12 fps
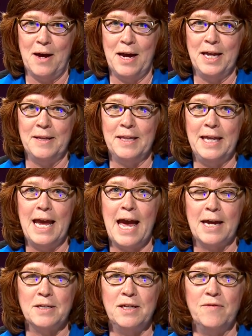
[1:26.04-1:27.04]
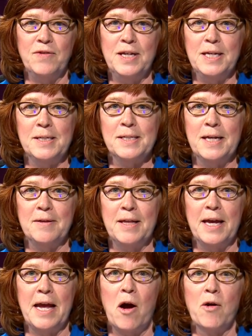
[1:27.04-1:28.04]
in the activities that
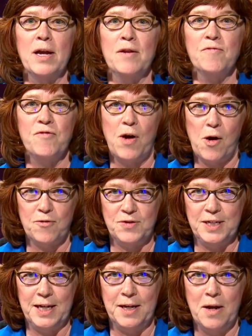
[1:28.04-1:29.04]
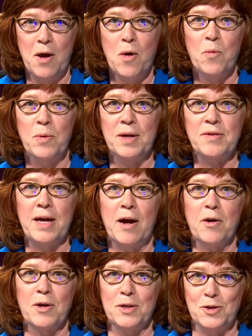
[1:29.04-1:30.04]
they are involved in with
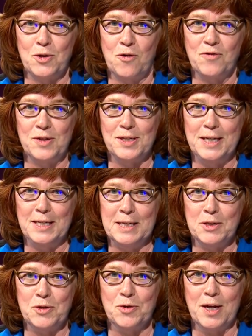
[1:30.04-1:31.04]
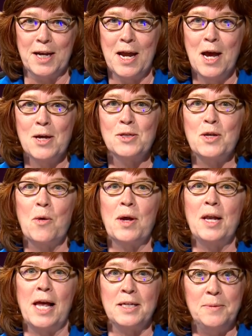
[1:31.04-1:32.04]
our Conservancy District. So I'd
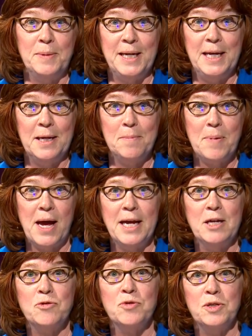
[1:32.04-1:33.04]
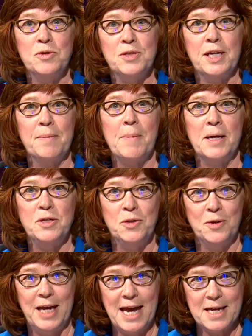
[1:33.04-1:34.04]
like to begin by introducing my two
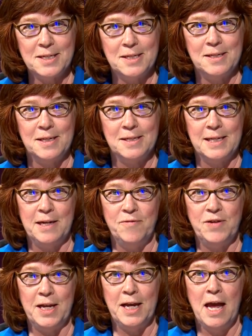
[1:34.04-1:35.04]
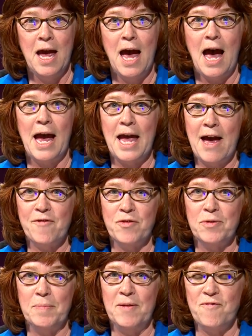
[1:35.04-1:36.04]
guests this evening. I have
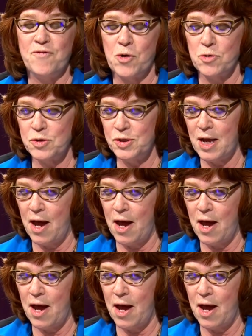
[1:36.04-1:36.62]
with me first